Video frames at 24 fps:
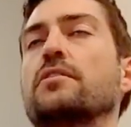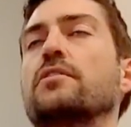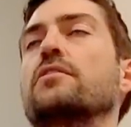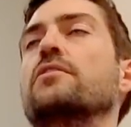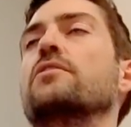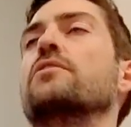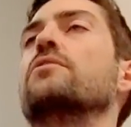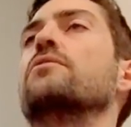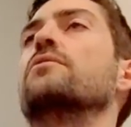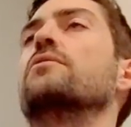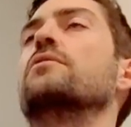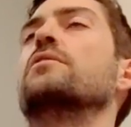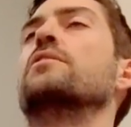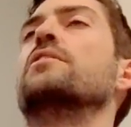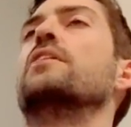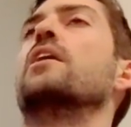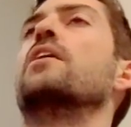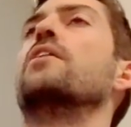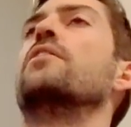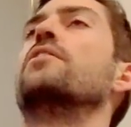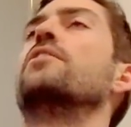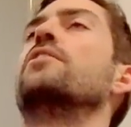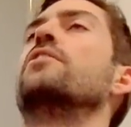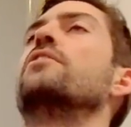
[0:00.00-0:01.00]
you know,
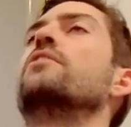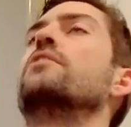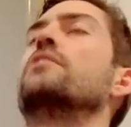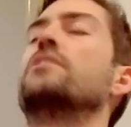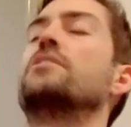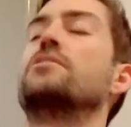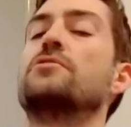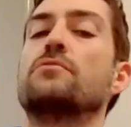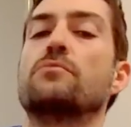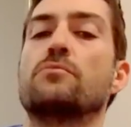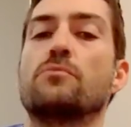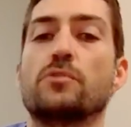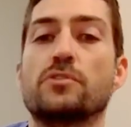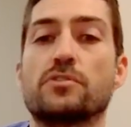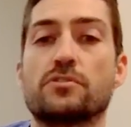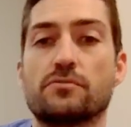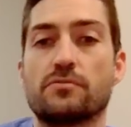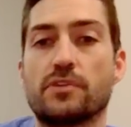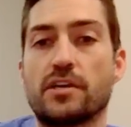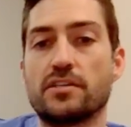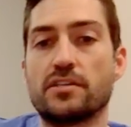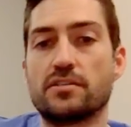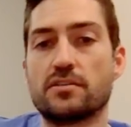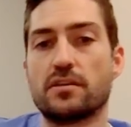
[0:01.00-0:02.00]
down here into what's the
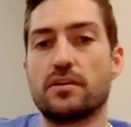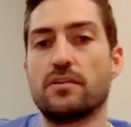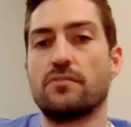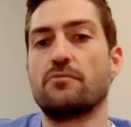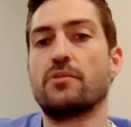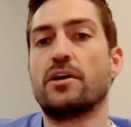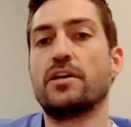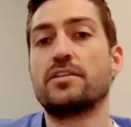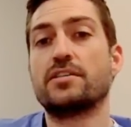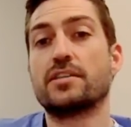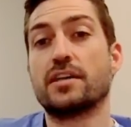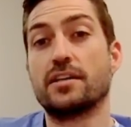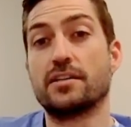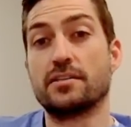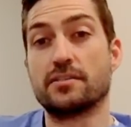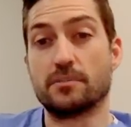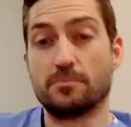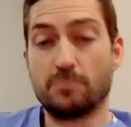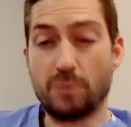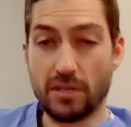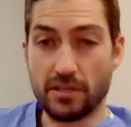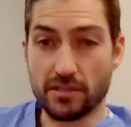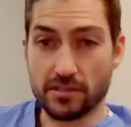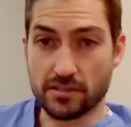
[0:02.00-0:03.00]
right side? Right side is
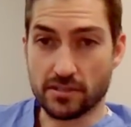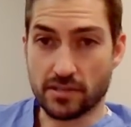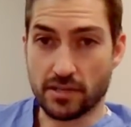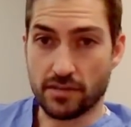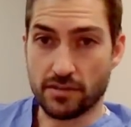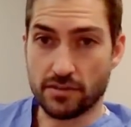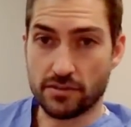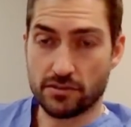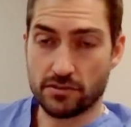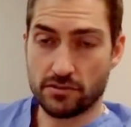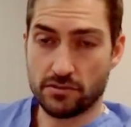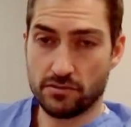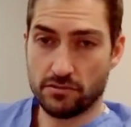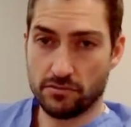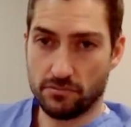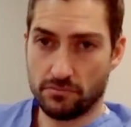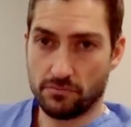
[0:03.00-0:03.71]
appendicitis.